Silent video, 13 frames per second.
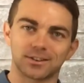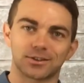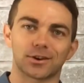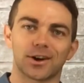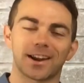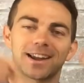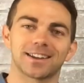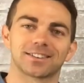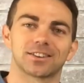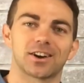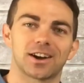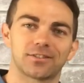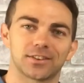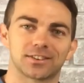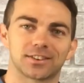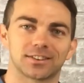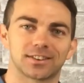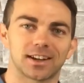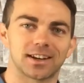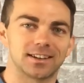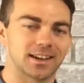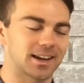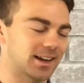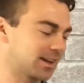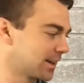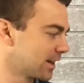drying outside if it's a sunny
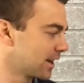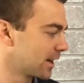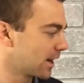day.